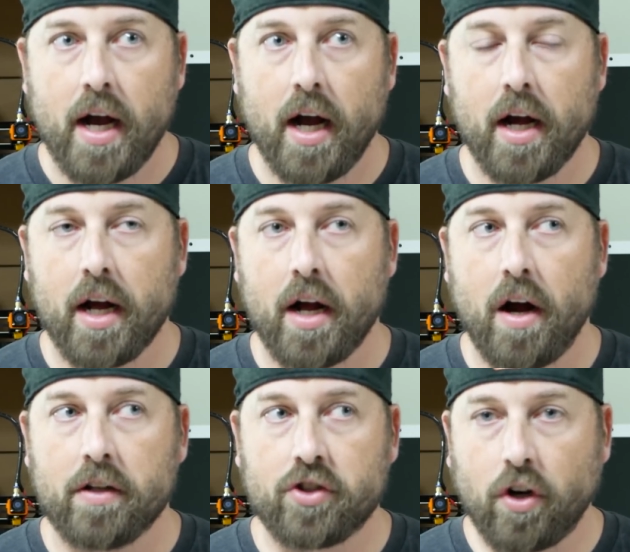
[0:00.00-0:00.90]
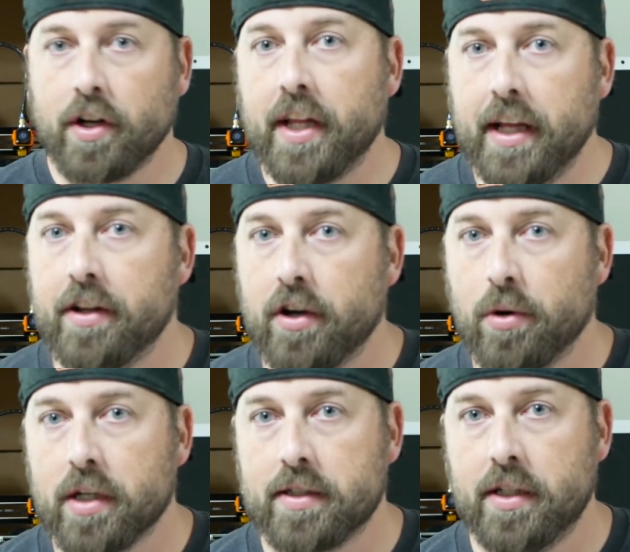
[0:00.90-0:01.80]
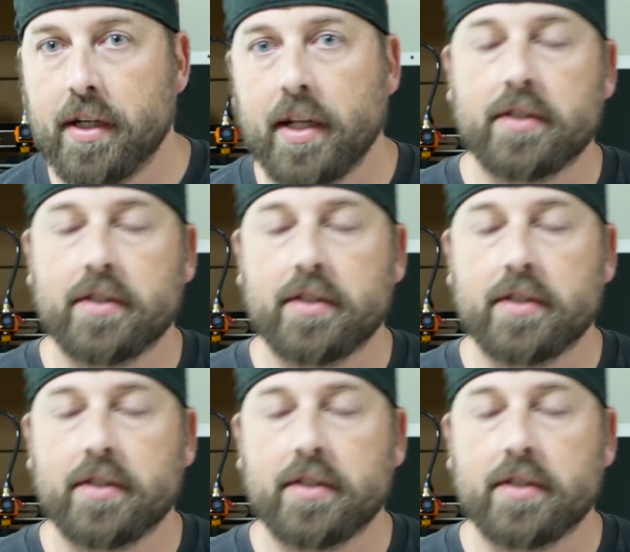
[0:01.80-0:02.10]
uh, started Helio RC and they